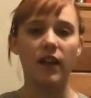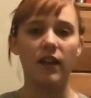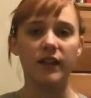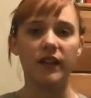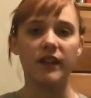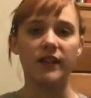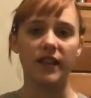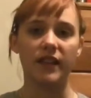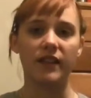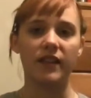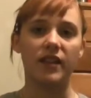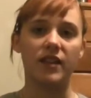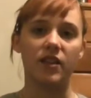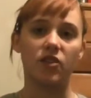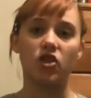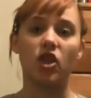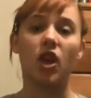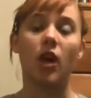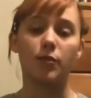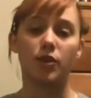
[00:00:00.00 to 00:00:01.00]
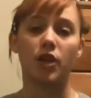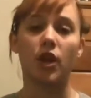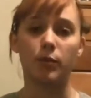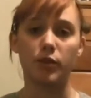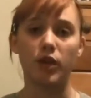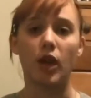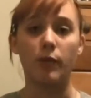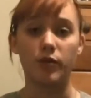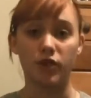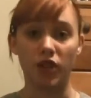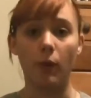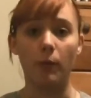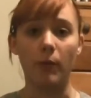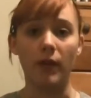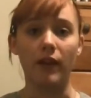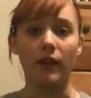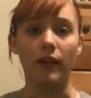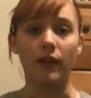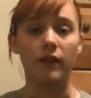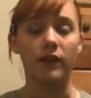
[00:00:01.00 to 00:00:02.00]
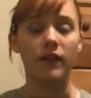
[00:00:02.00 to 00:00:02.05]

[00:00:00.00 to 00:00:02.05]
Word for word: they say that he's chop, chop, chop, chopping.